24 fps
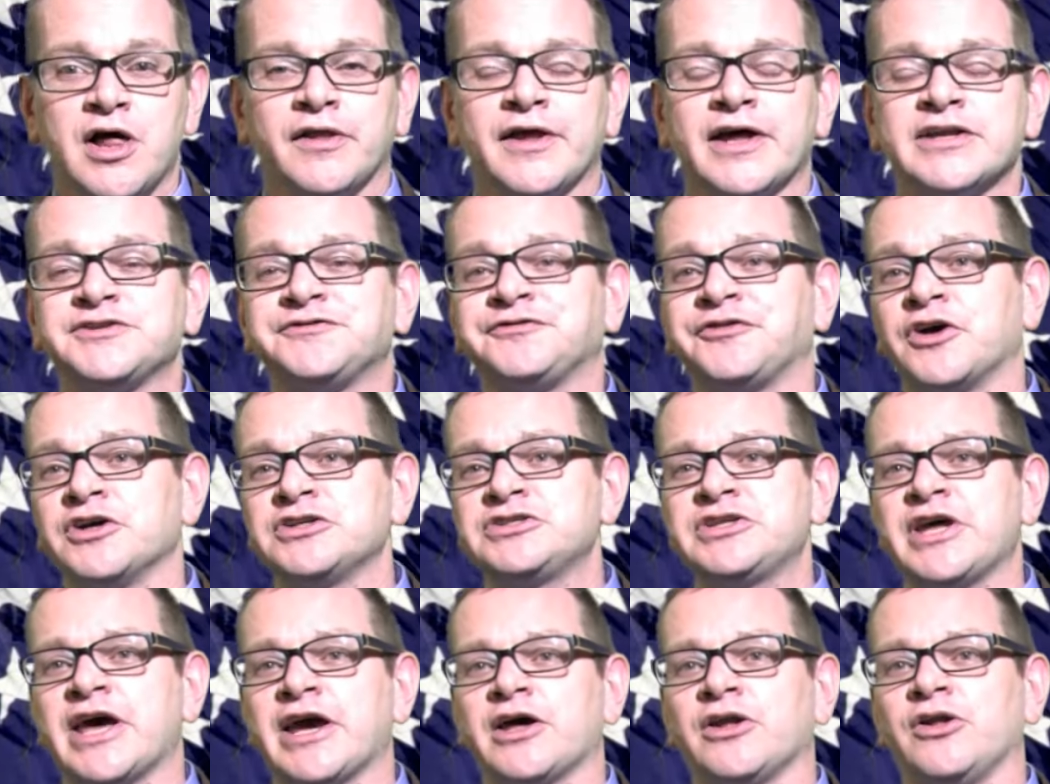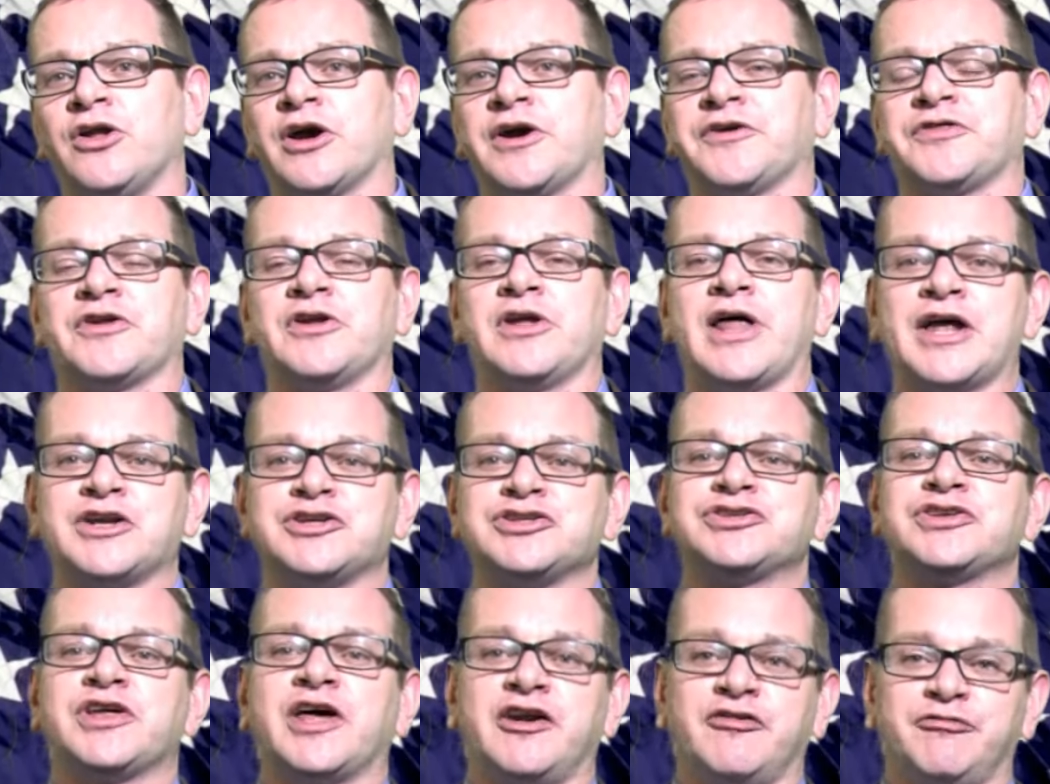Let's first take a look at the
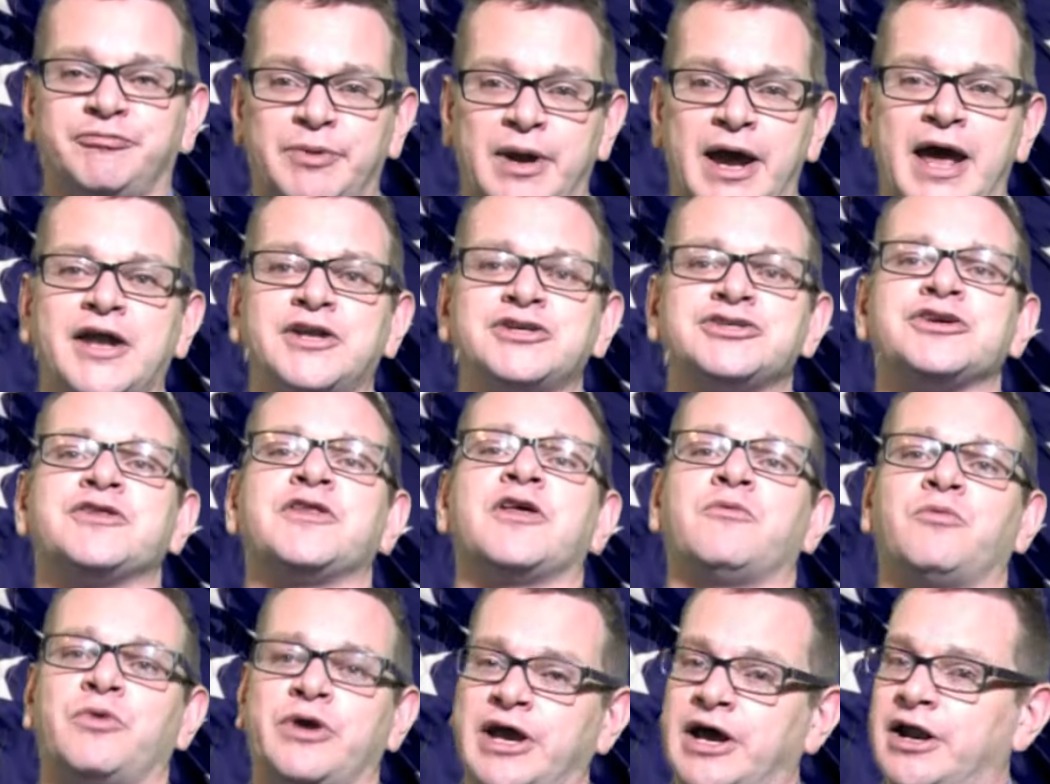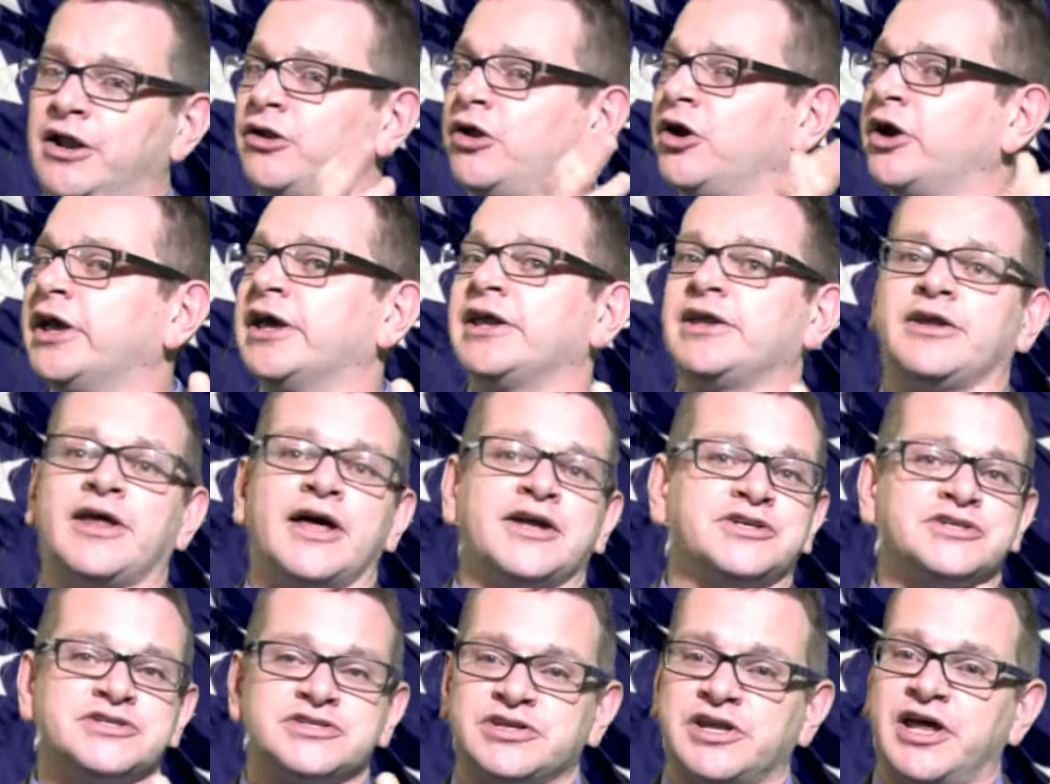legislative branch, and then we got to look at
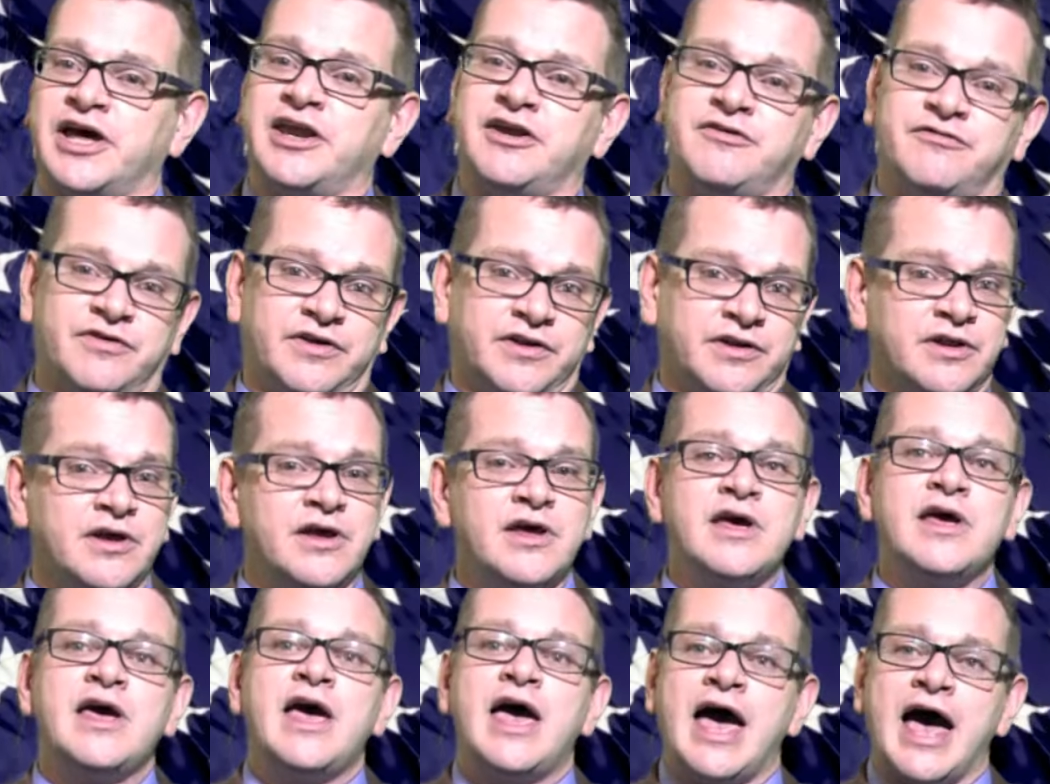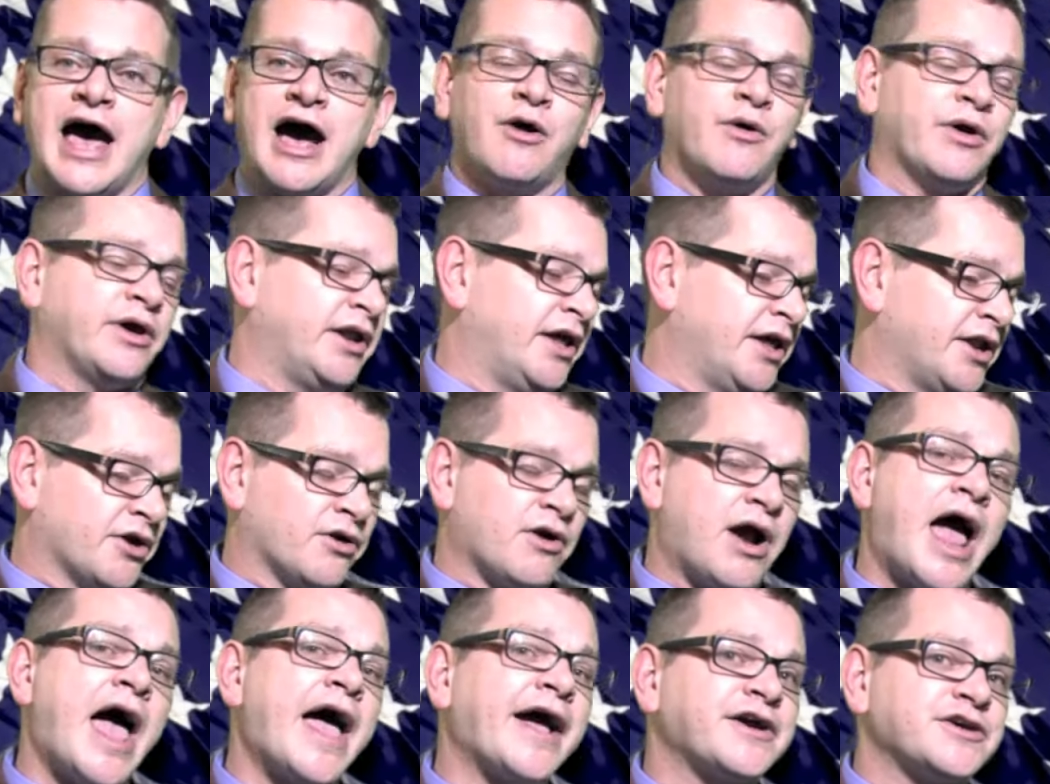legislative and how it
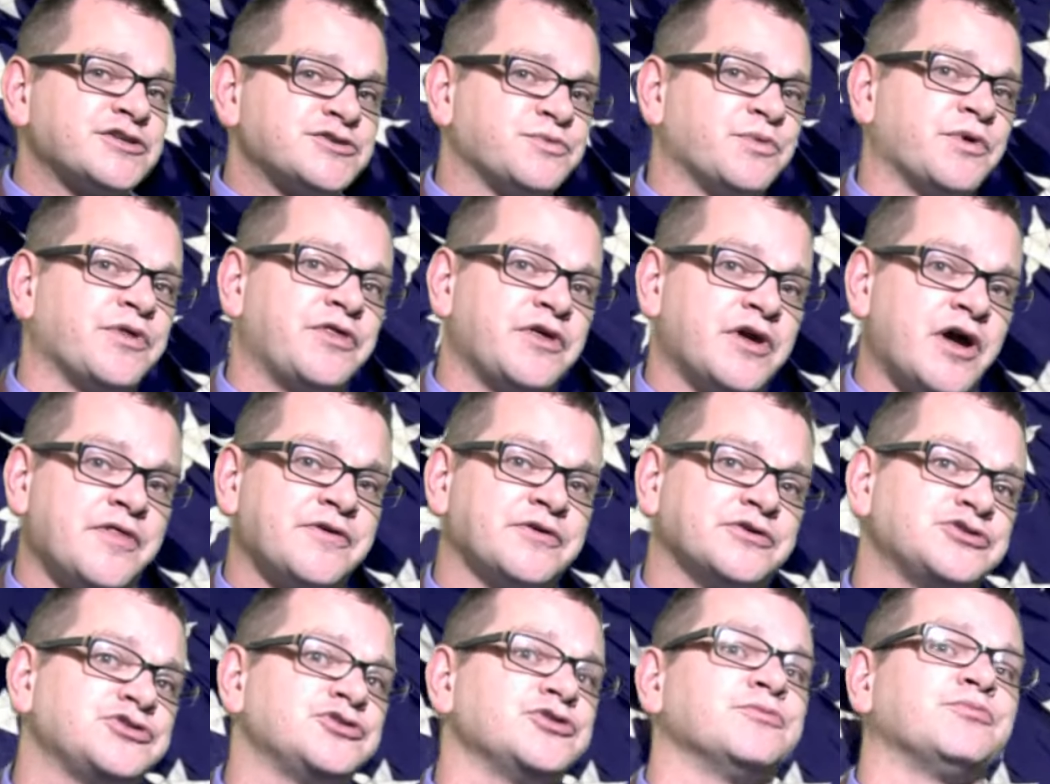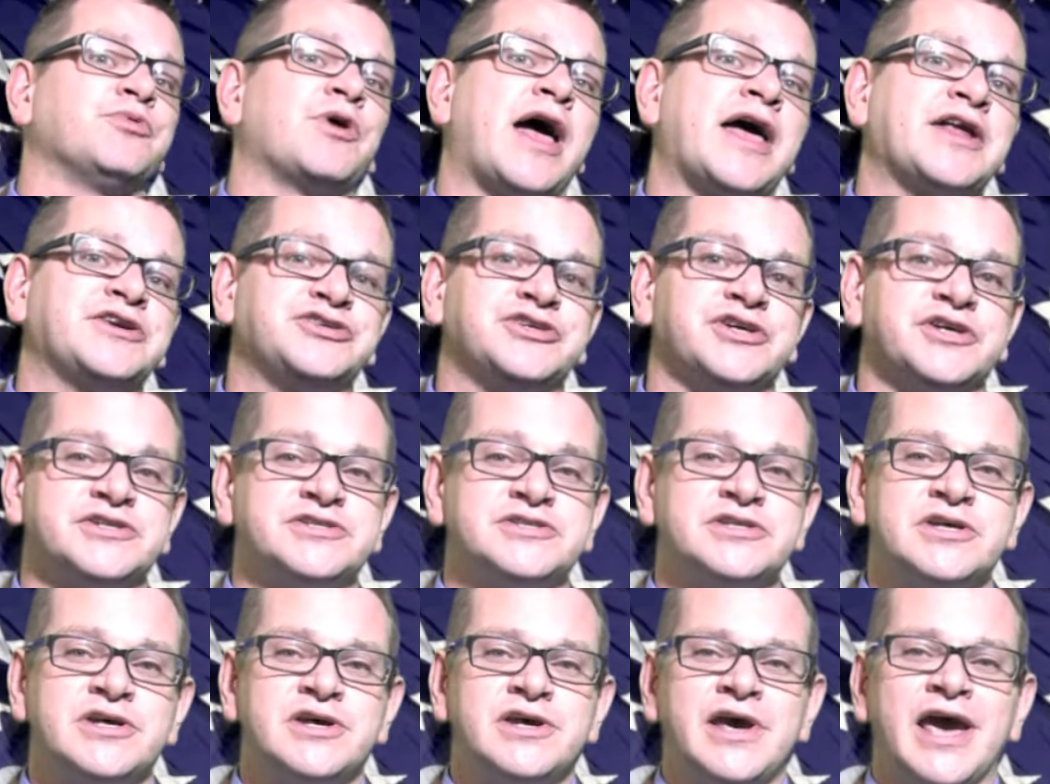interacts with the other two
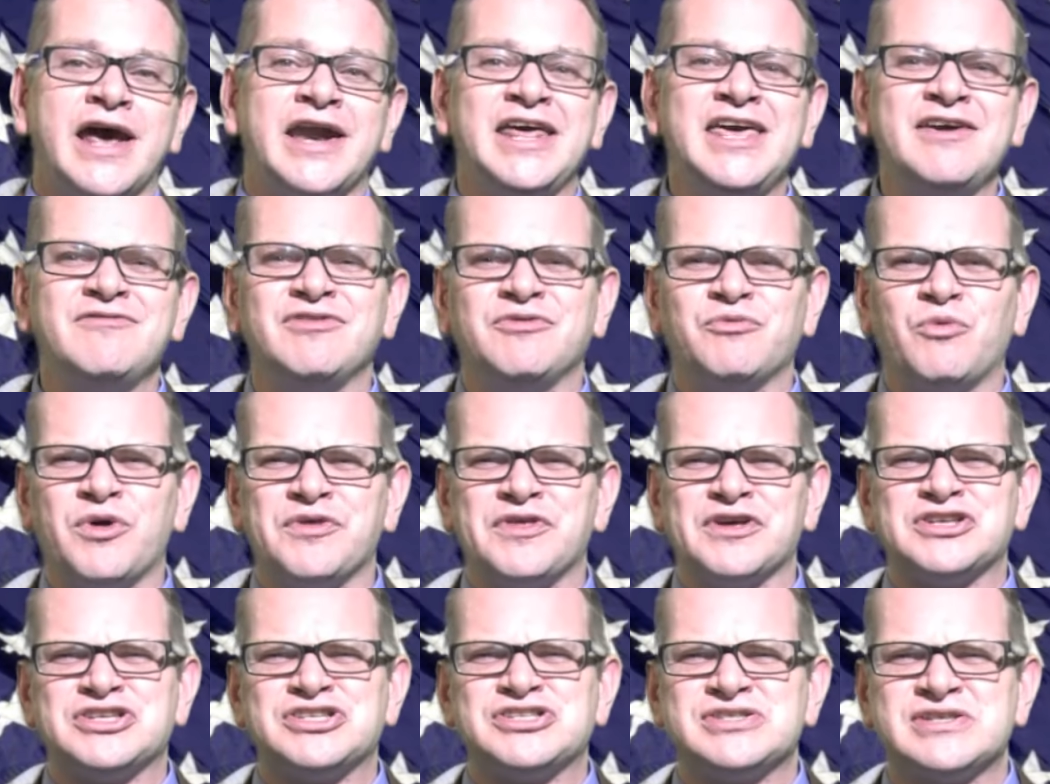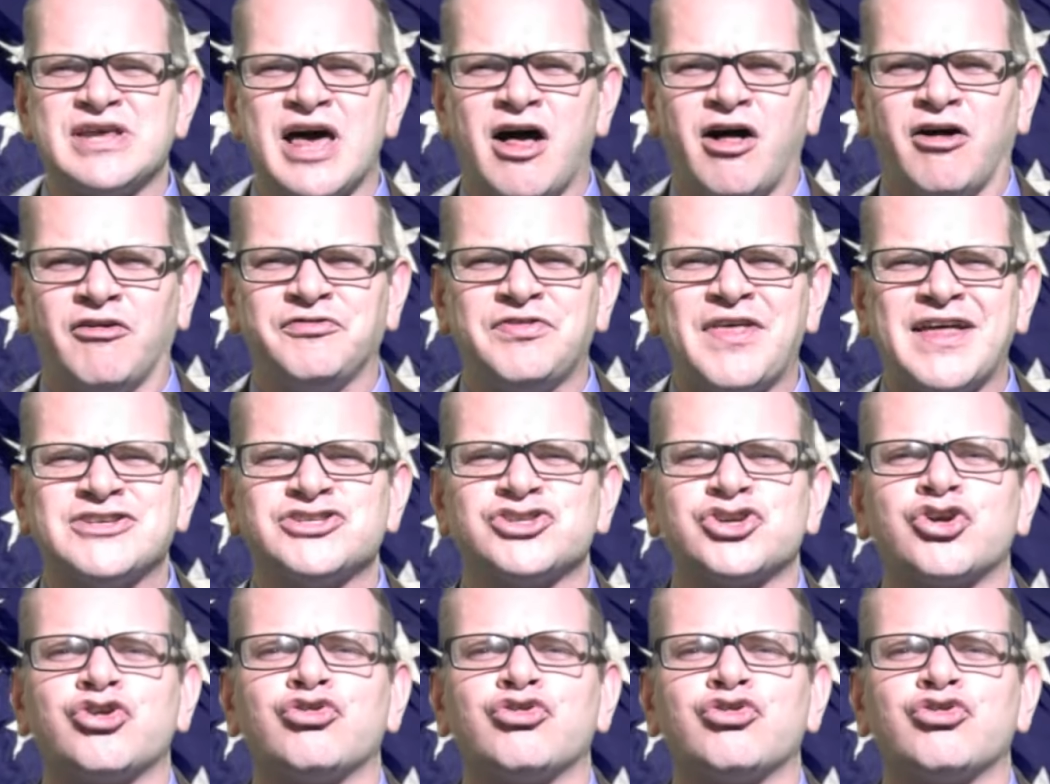branches and even with itself. That's